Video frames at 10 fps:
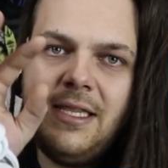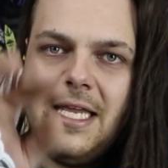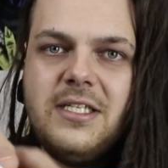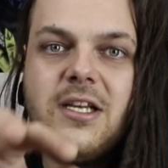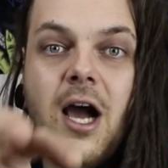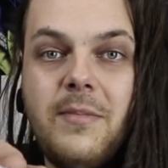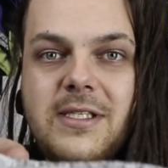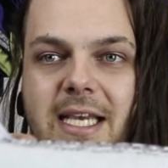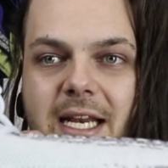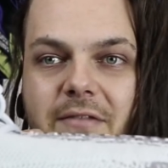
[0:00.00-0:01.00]
and then just
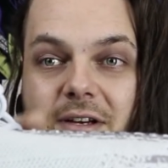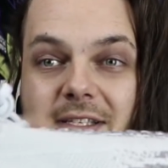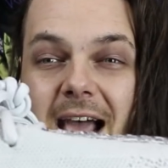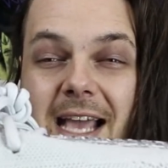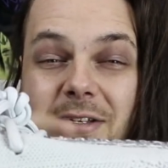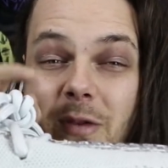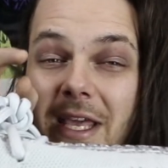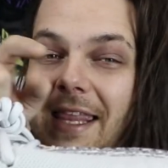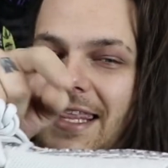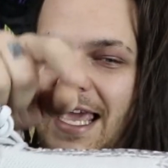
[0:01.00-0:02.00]
compensated for size
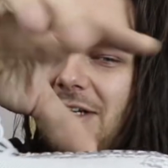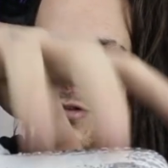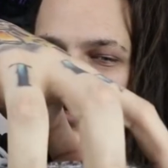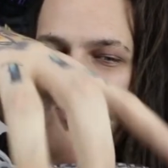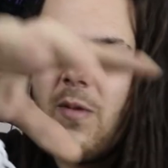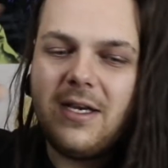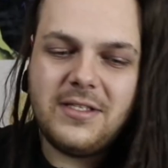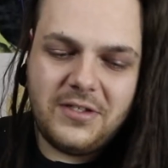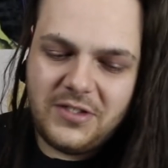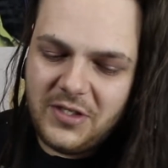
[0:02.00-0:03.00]
within the actual toe box
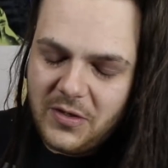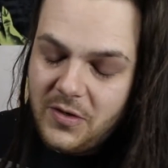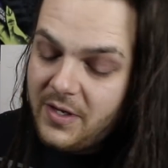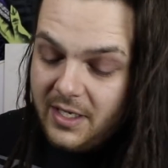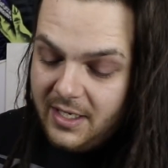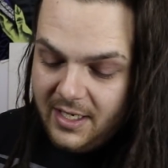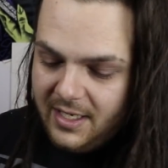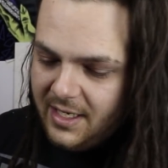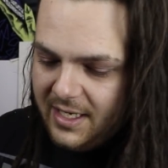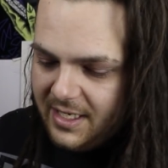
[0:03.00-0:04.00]
of the shoe.
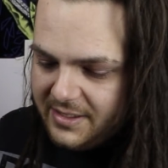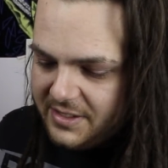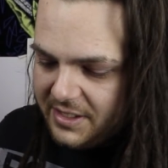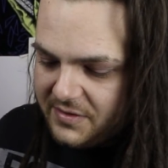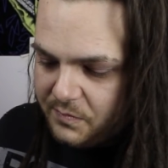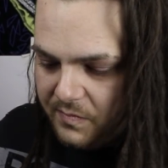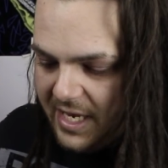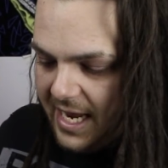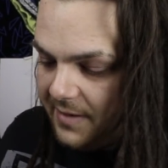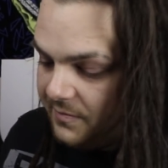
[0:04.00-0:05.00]
And it's just,
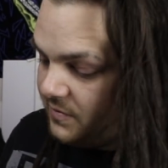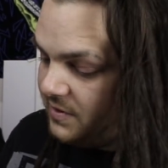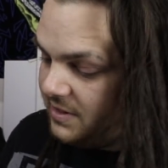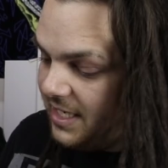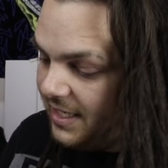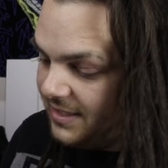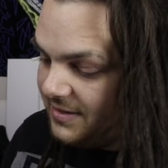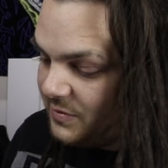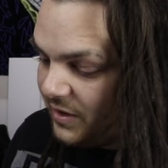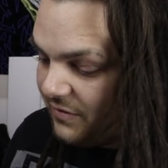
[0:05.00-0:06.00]
yeah,
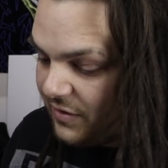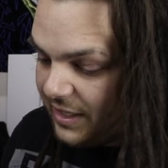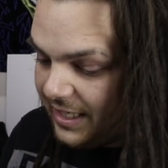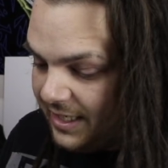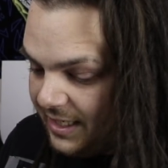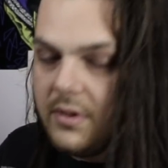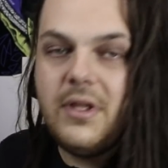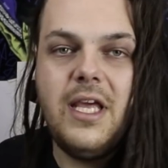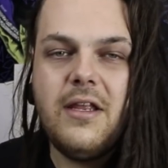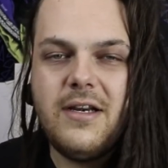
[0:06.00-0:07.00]
it's pretty funny.
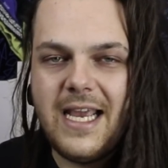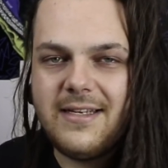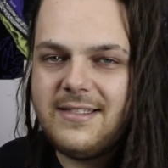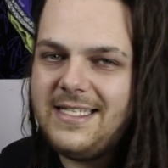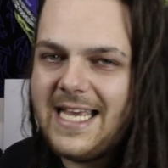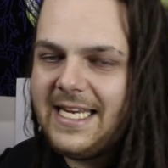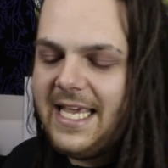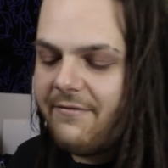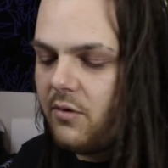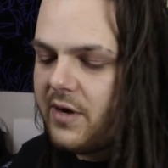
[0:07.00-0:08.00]
The other next dead
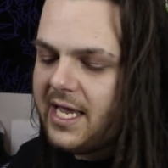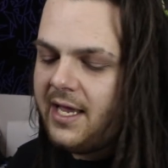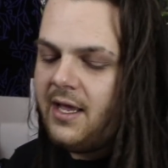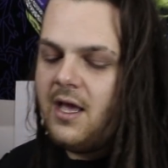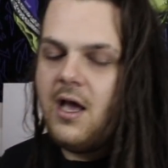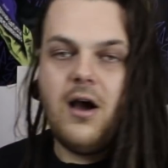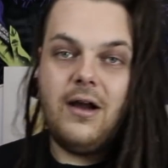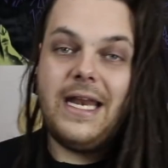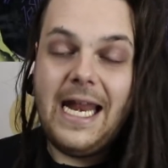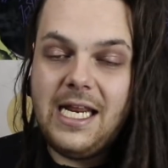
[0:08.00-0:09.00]
giveaway
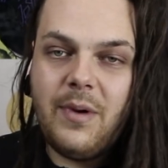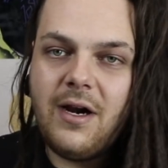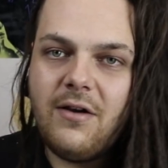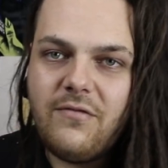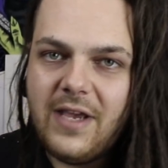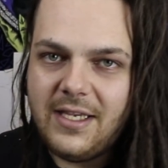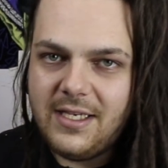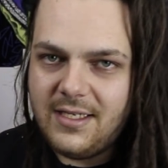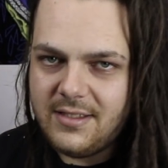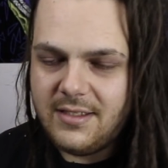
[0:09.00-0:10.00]
on any pair of fake
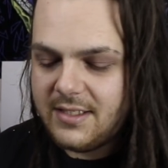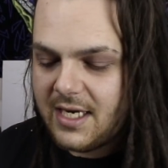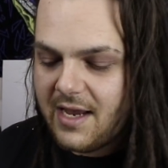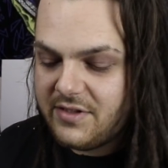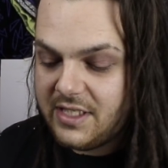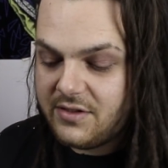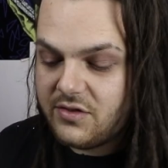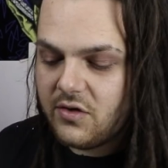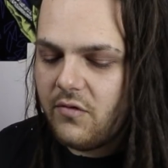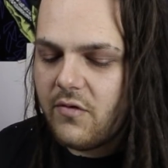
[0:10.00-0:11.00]
Yeezys that I've seen
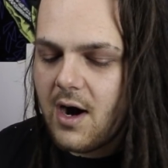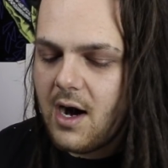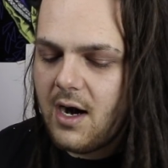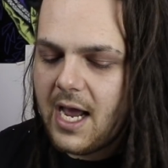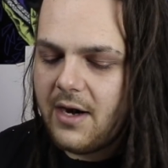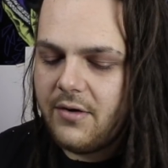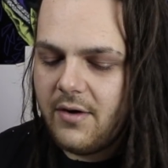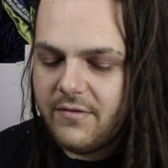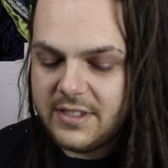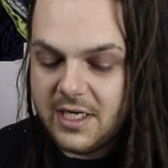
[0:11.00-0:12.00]
so far, I don't know
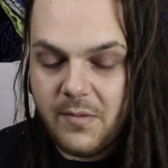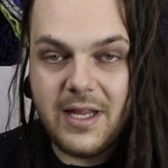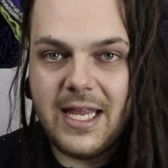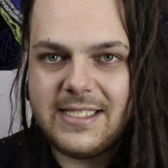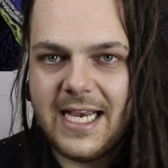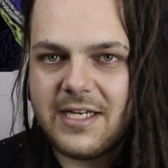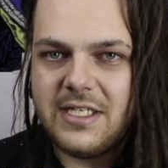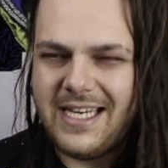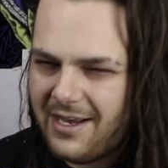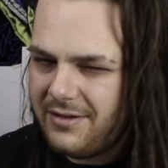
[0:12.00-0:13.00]
if there's anybody that's
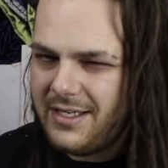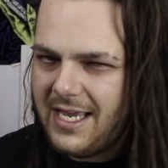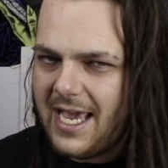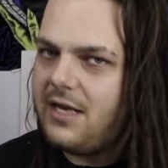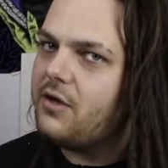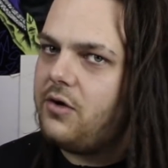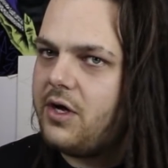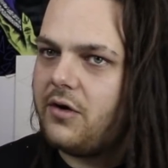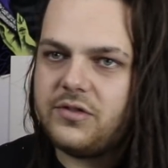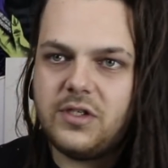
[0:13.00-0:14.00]
actually nailed it yet, who
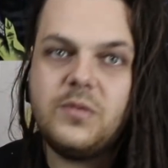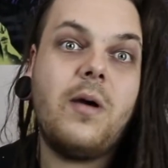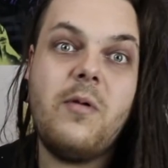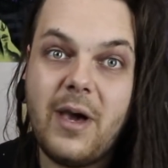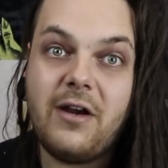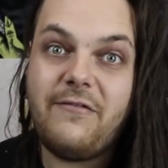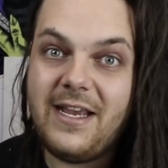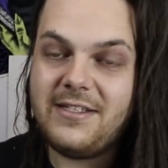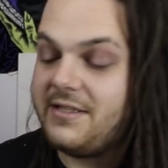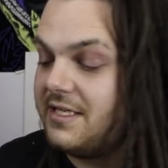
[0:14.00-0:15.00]
knows, there's probably better
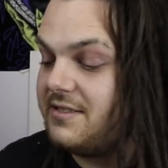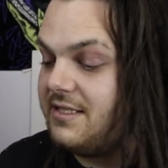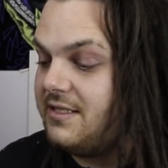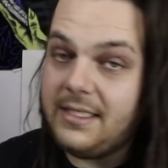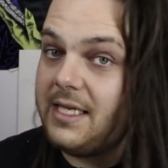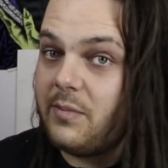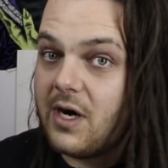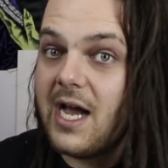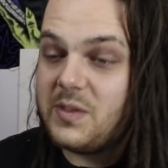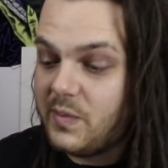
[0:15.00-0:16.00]
fakes than this, keep
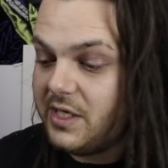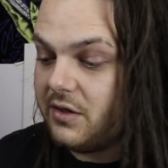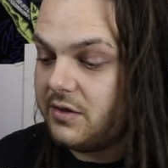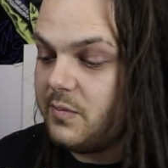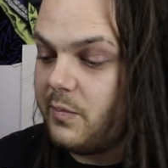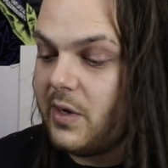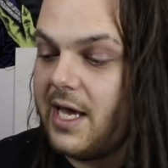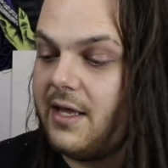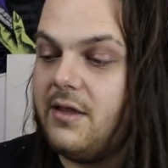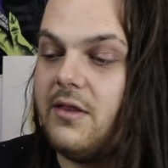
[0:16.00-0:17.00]
your eyes peeled.
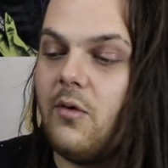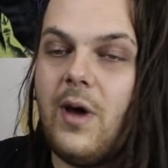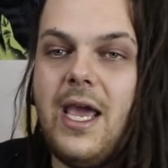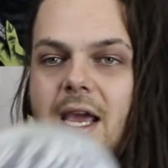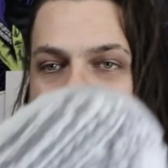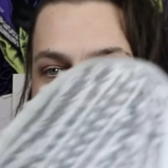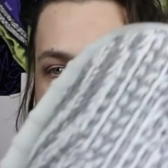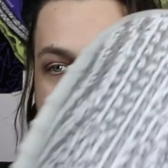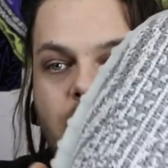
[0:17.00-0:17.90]
But the way on